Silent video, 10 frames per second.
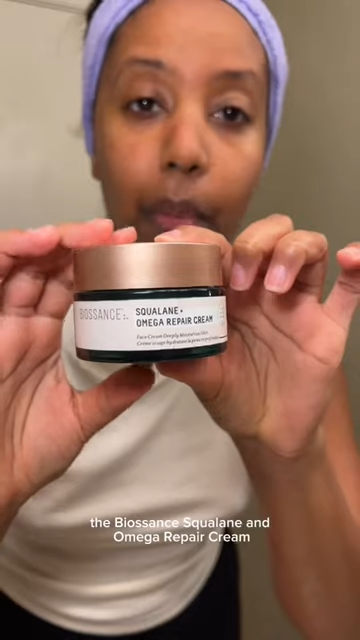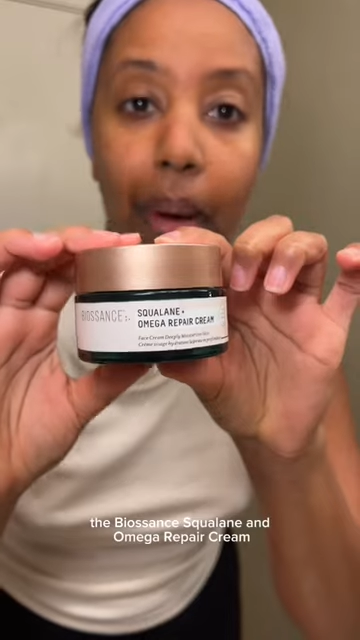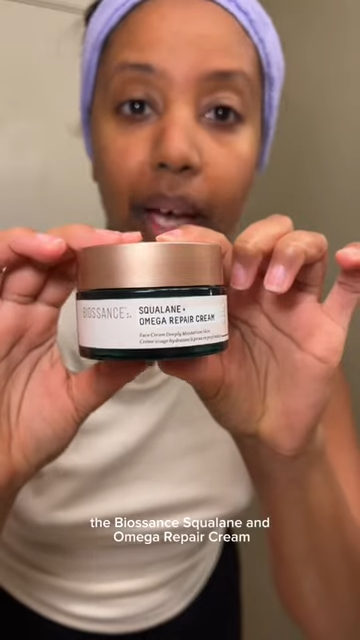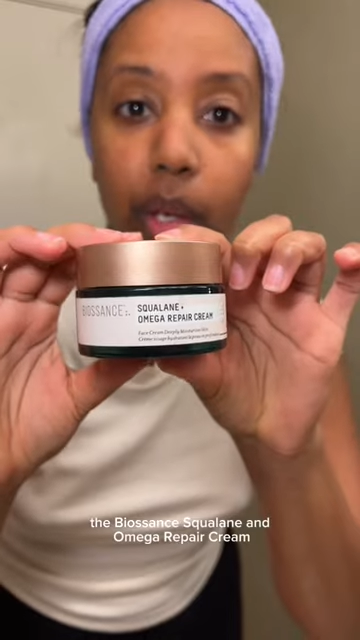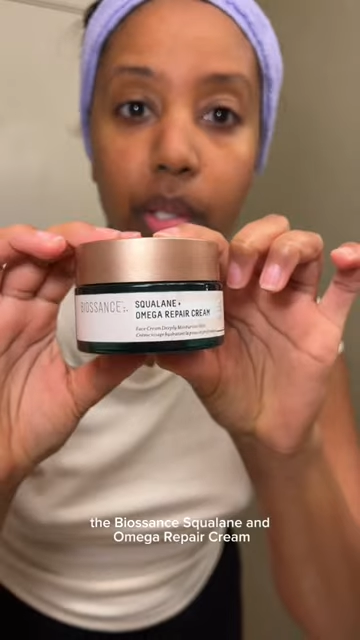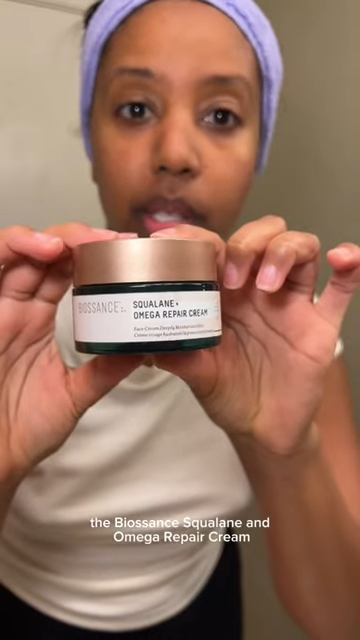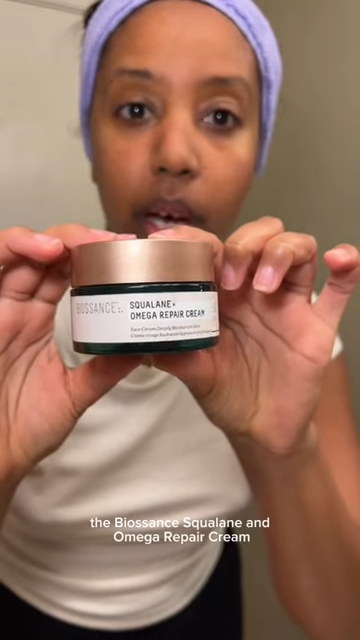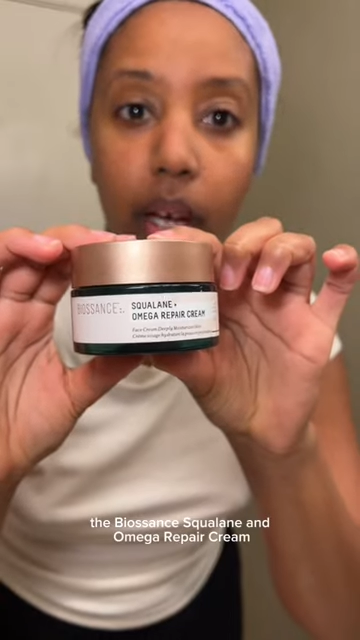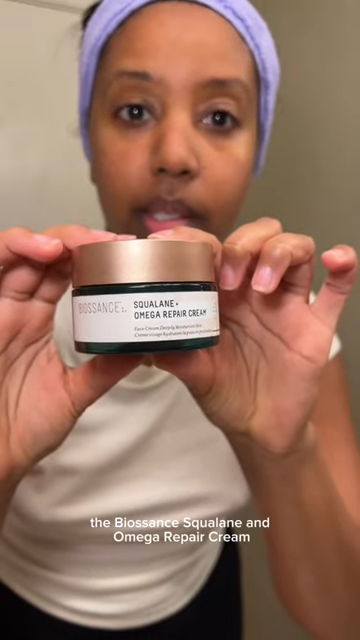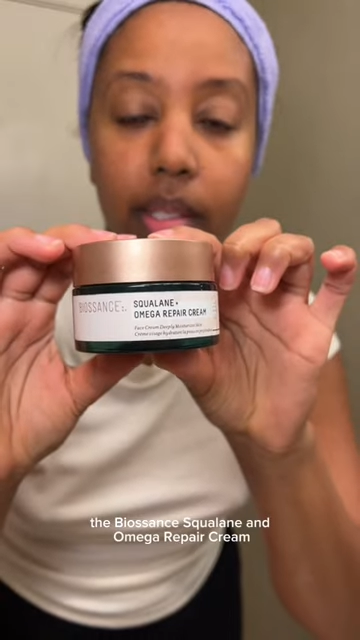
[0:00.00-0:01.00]

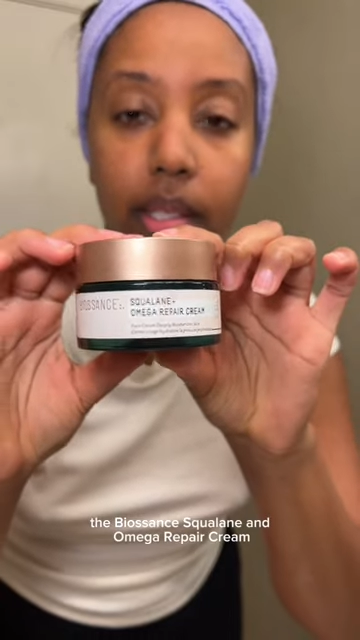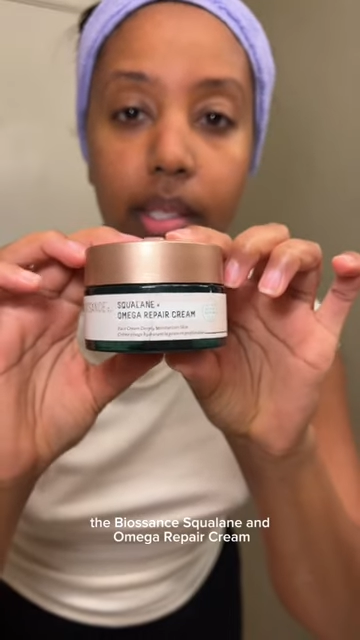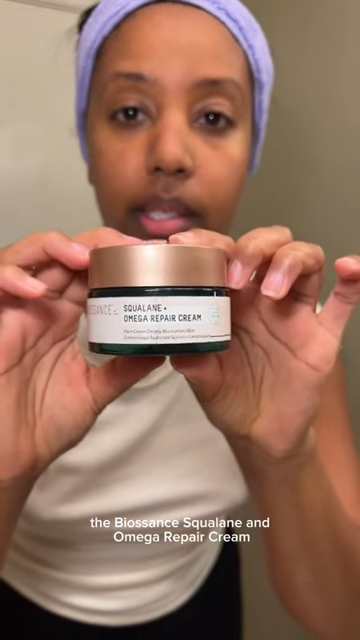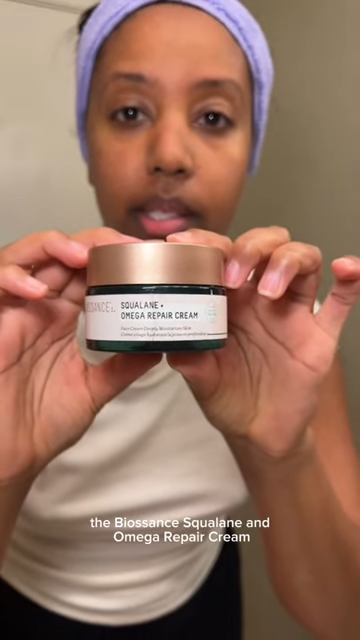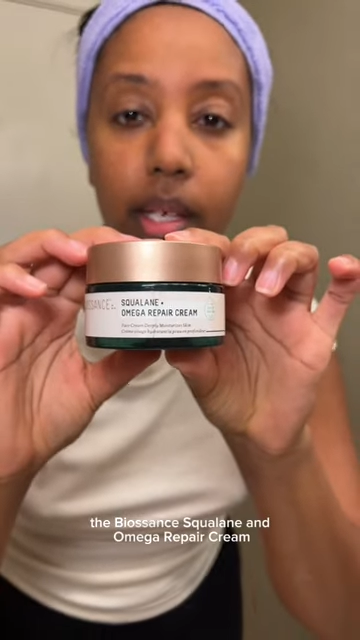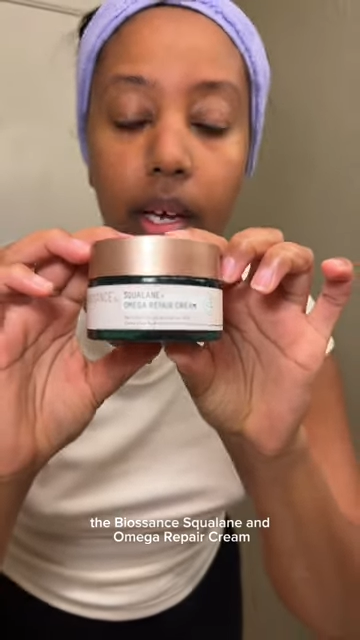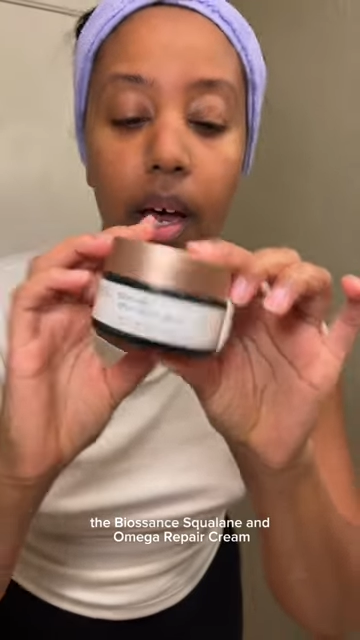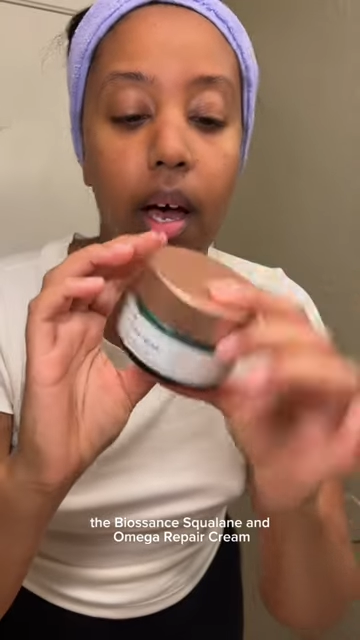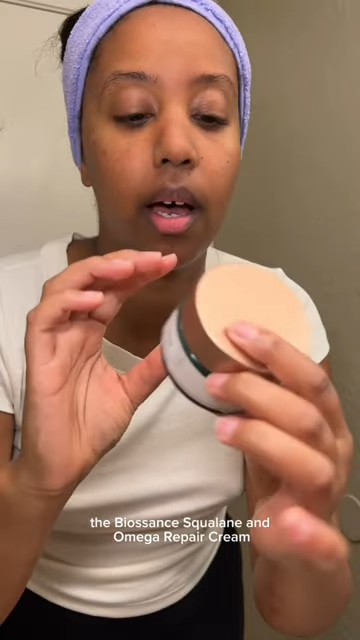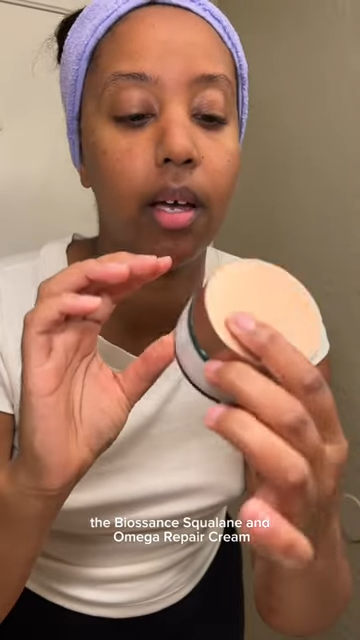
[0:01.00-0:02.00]
Biossance
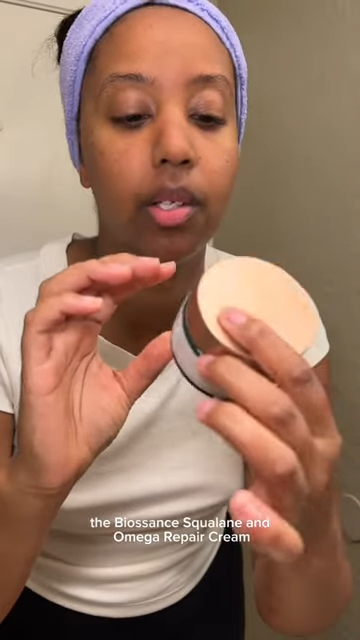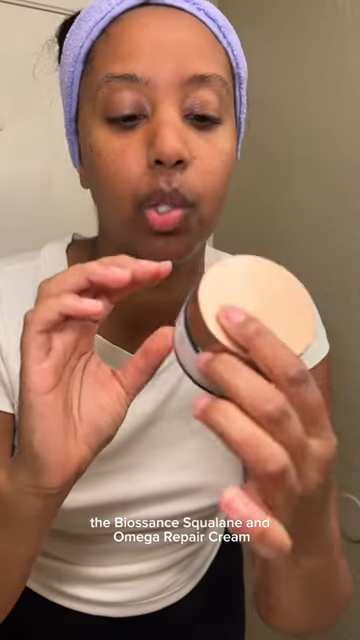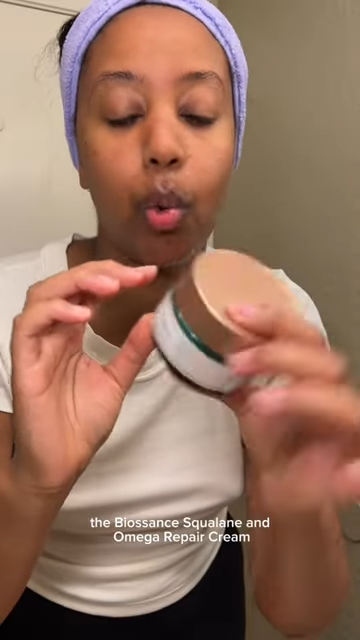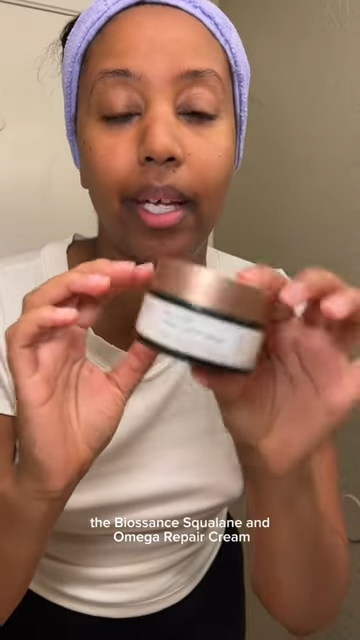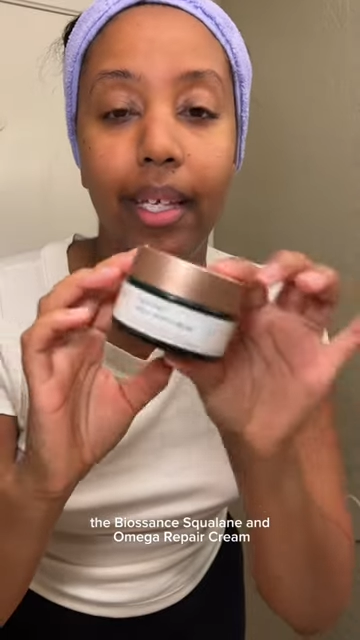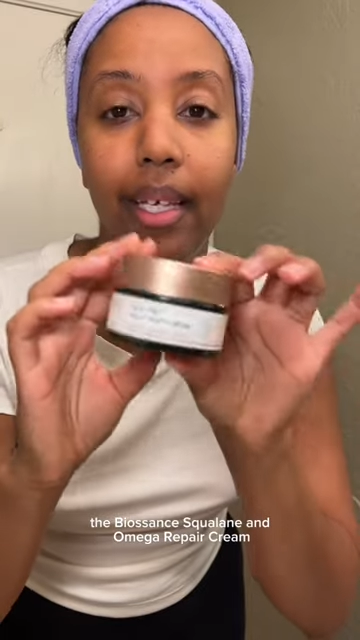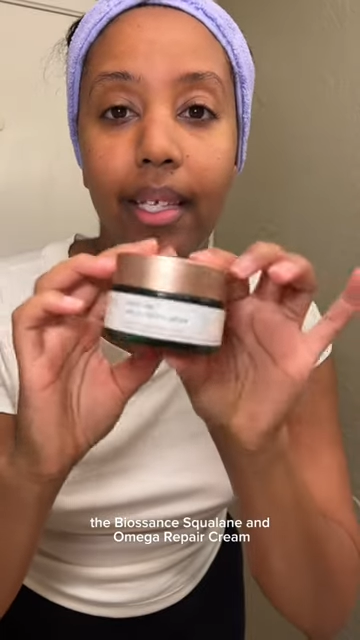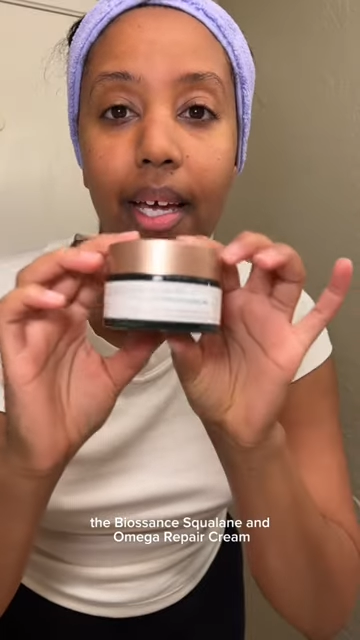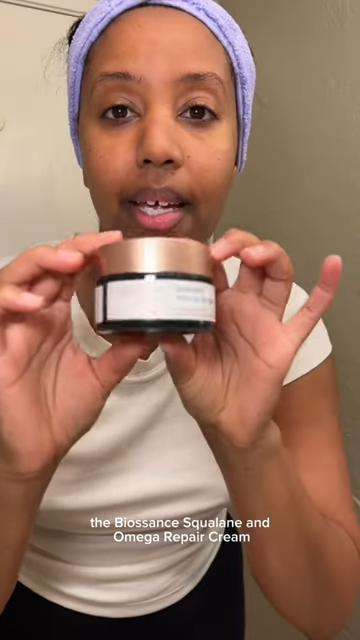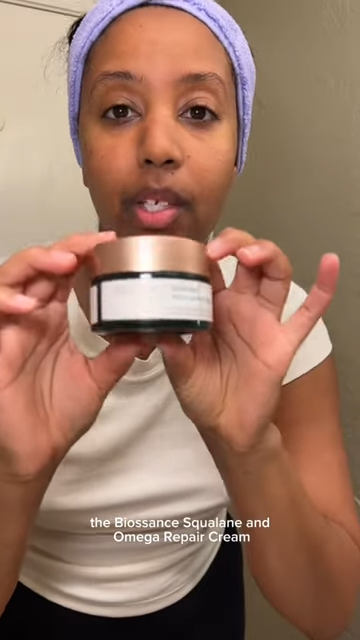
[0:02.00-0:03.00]

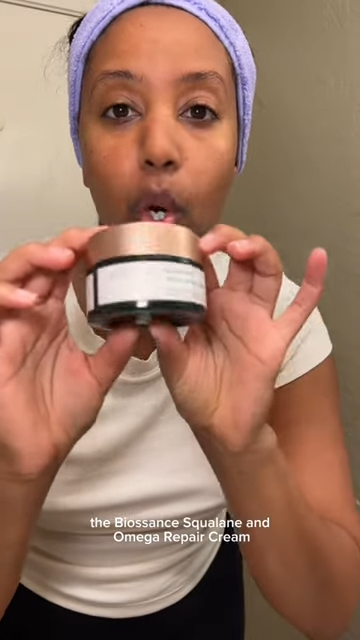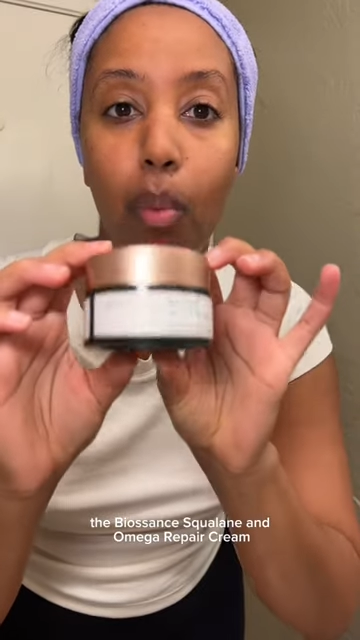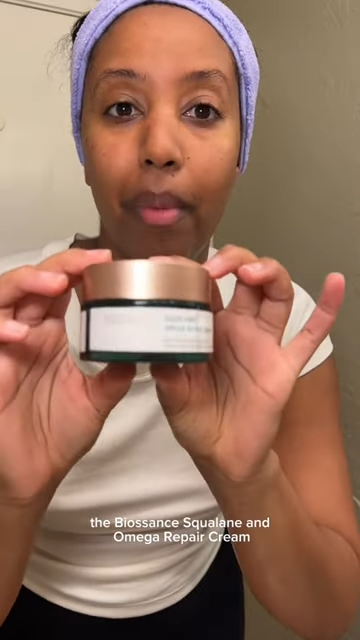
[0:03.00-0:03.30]
Squalane and